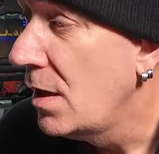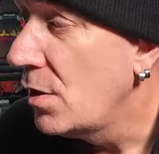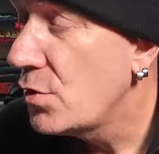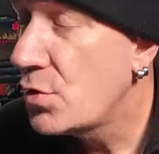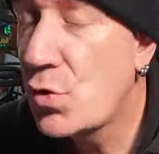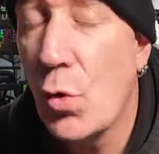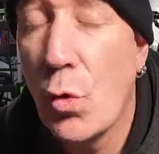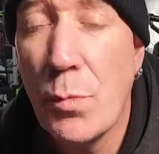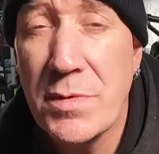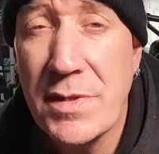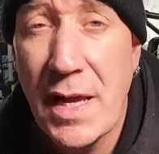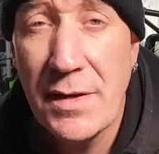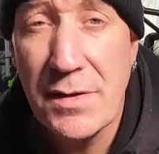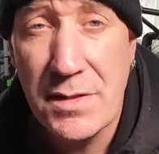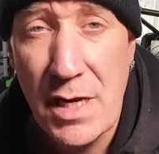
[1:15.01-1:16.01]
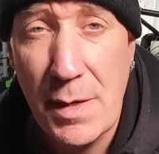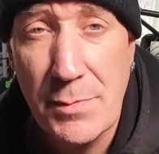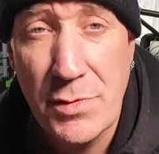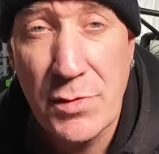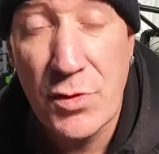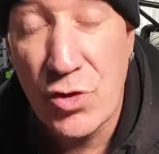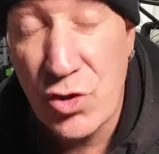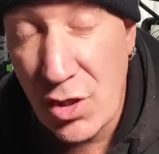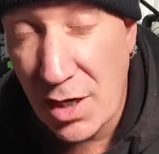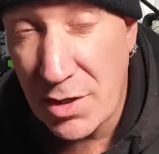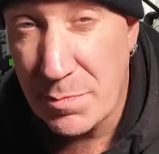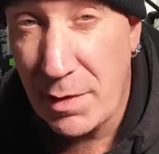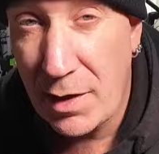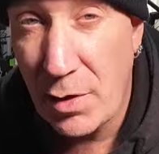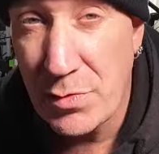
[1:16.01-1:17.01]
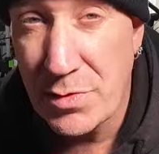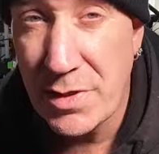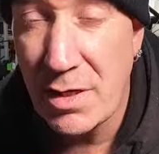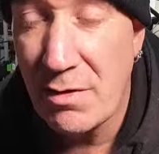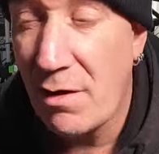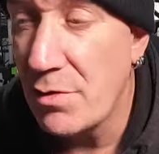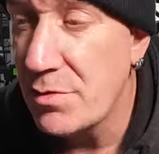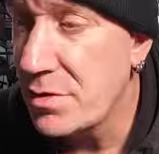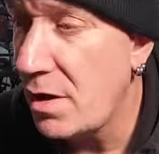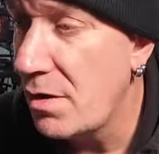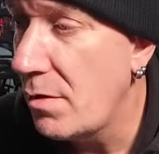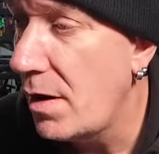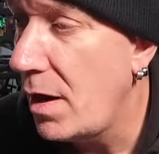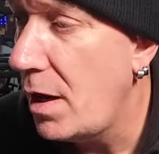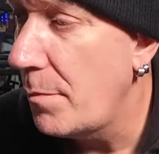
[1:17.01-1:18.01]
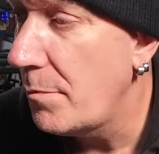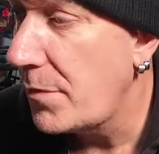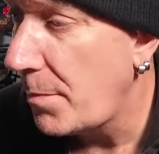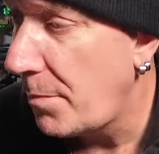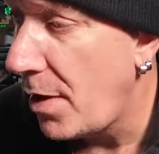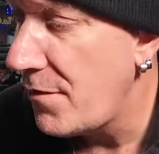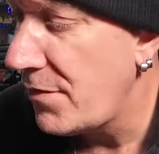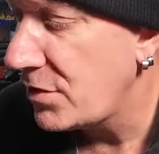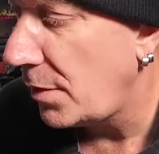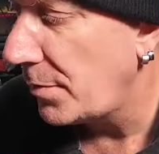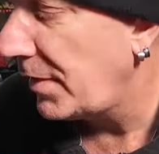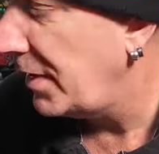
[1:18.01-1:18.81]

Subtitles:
storms and temperatures just below zero. So the perfect time to